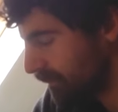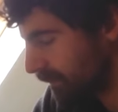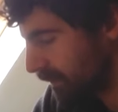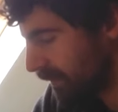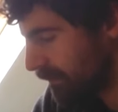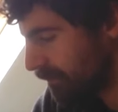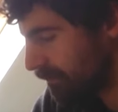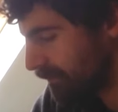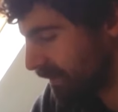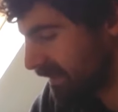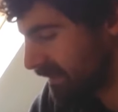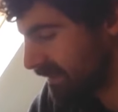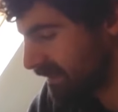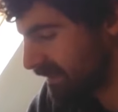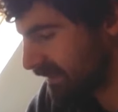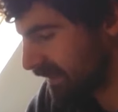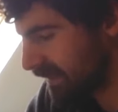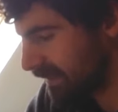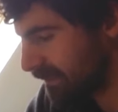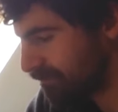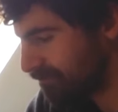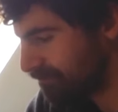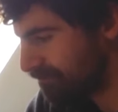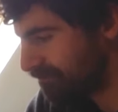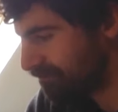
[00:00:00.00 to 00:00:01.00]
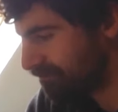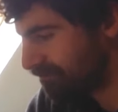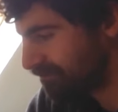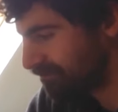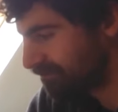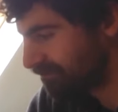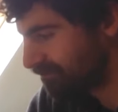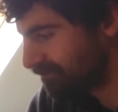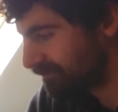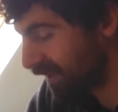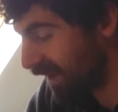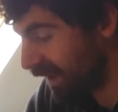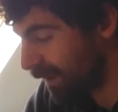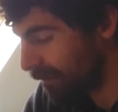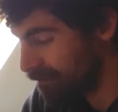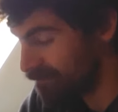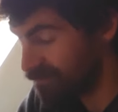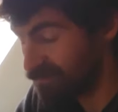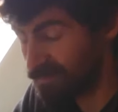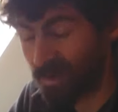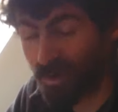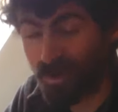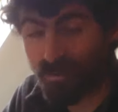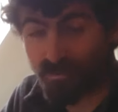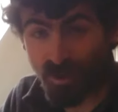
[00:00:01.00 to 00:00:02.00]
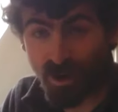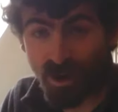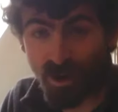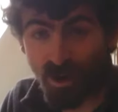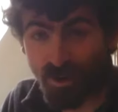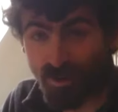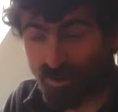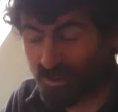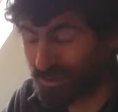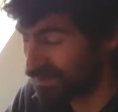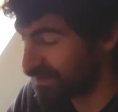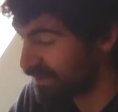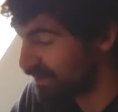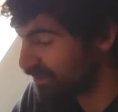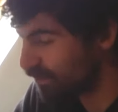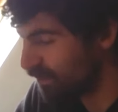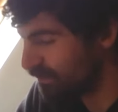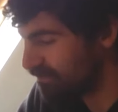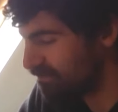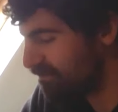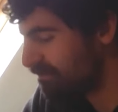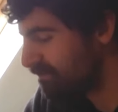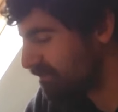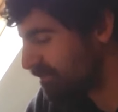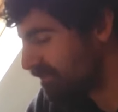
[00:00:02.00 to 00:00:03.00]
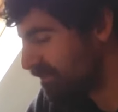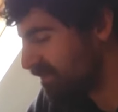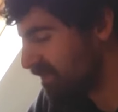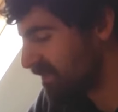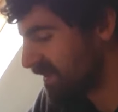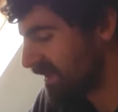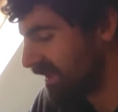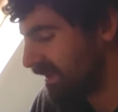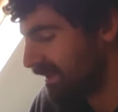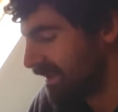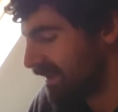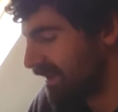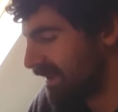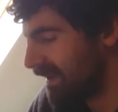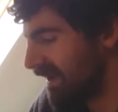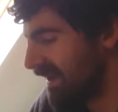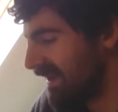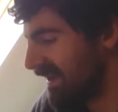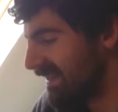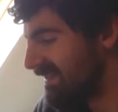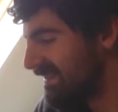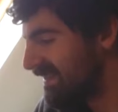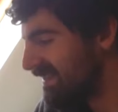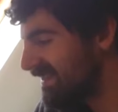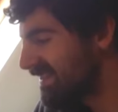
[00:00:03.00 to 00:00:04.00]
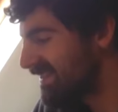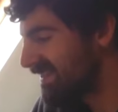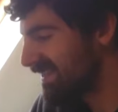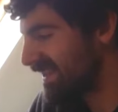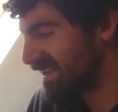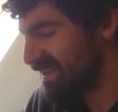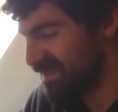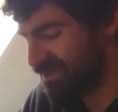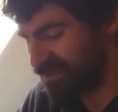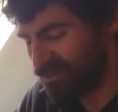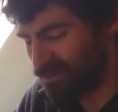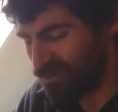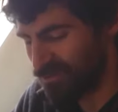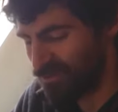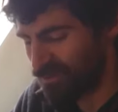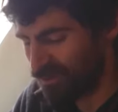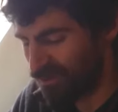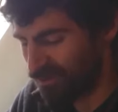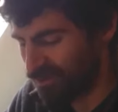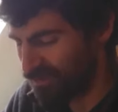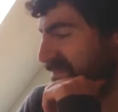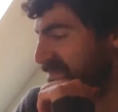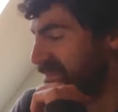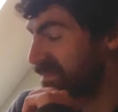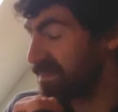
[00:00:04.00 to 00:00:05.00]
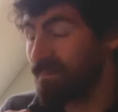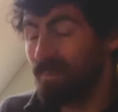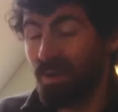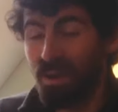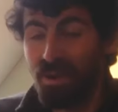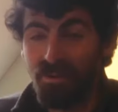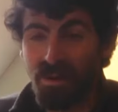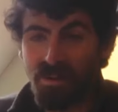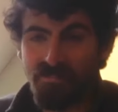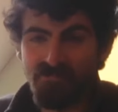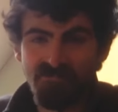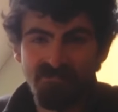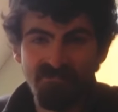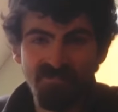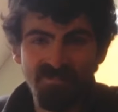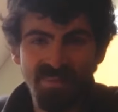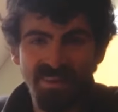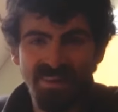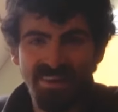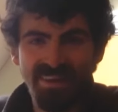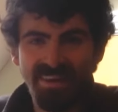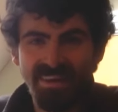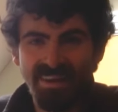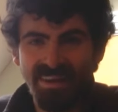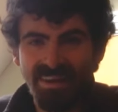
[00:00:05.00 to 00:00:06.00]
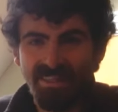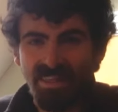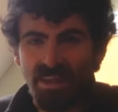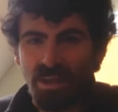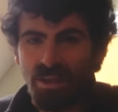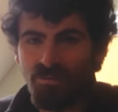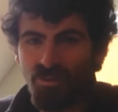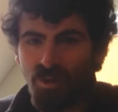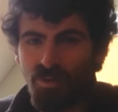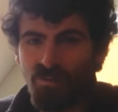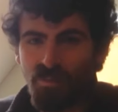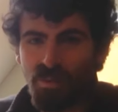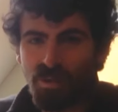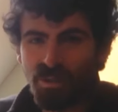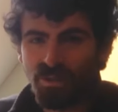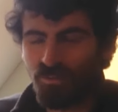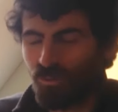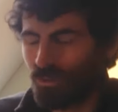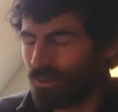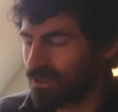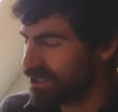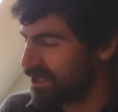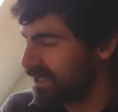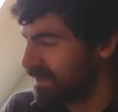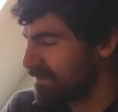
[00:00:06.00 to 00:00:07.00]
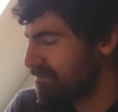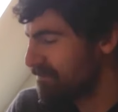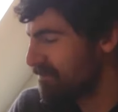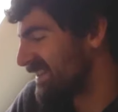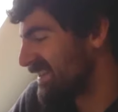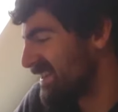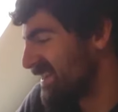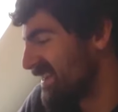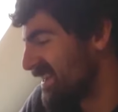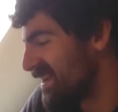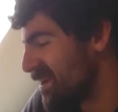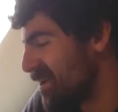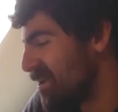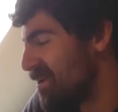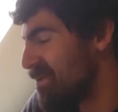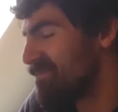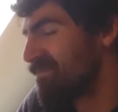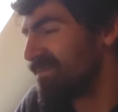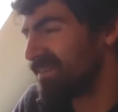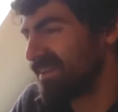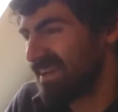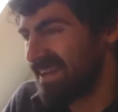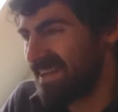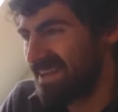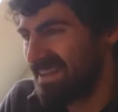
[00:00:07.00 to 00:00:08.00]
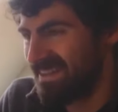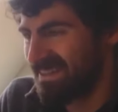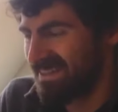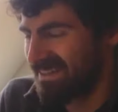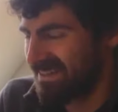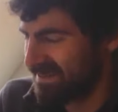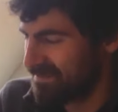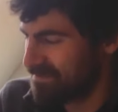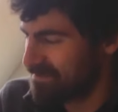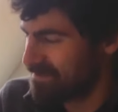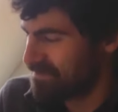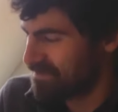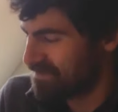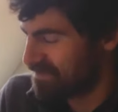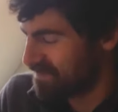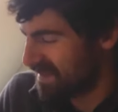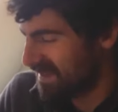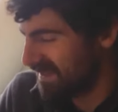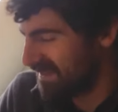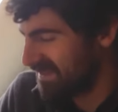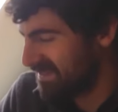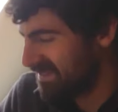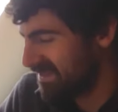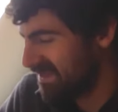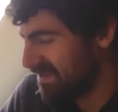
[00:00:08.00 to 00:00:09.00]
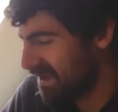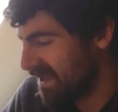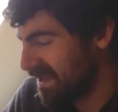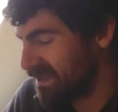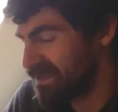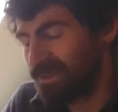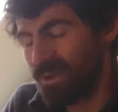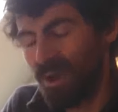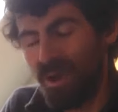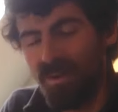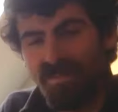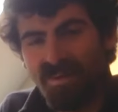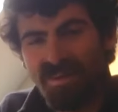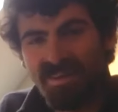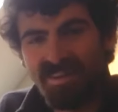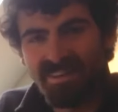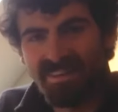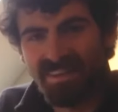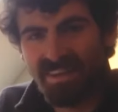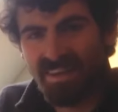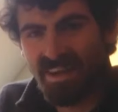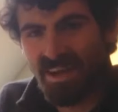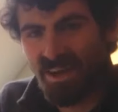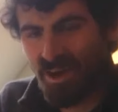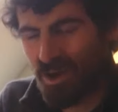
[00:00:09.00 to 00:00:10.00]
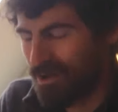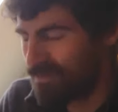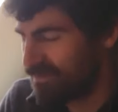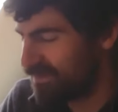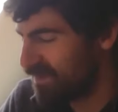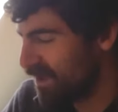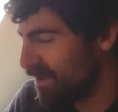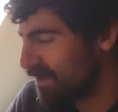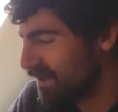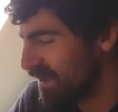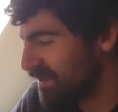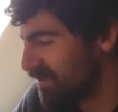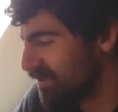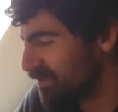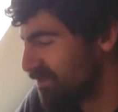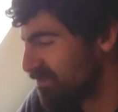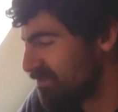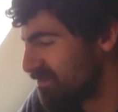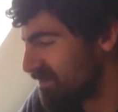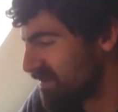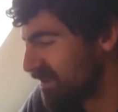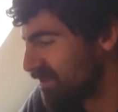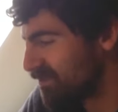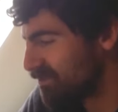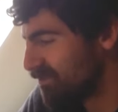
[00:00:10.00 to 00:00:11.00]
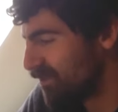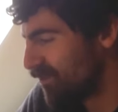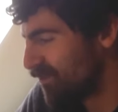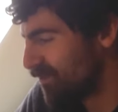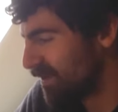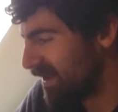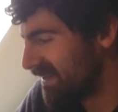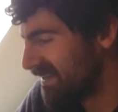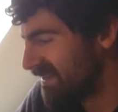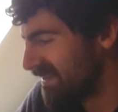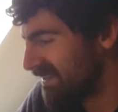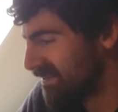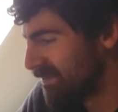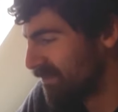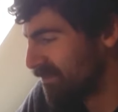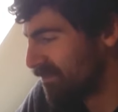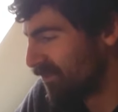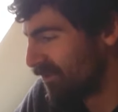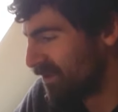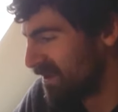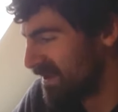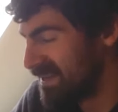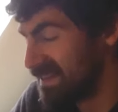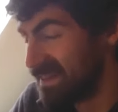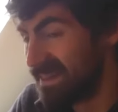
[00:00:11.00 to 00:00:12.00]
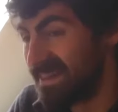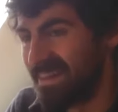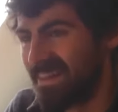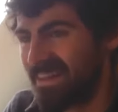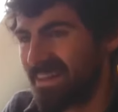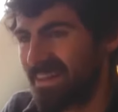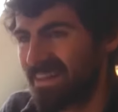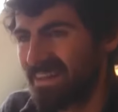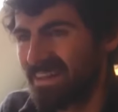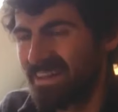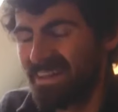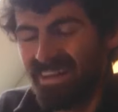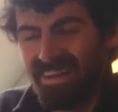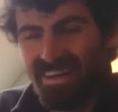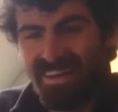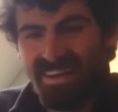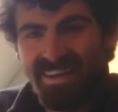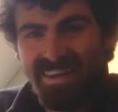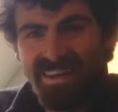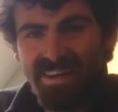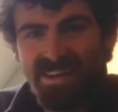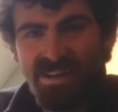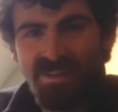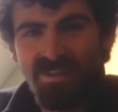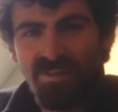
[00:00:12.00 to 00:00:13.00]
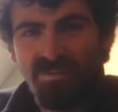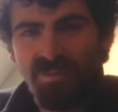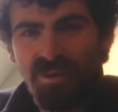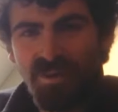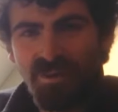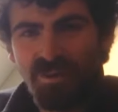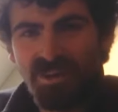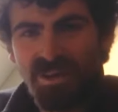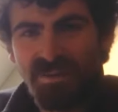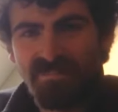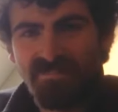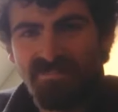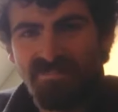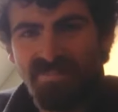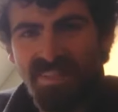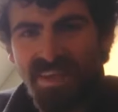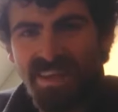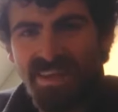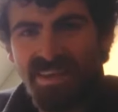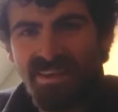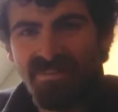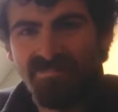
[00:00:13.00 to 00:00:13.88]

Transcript: But yeah, very, very close on this one. I did say Tormore. But anyway, thank you very much for watching. Hopefully, see you next time, and hopefully I'll get some more right at some point in the future. Thank you.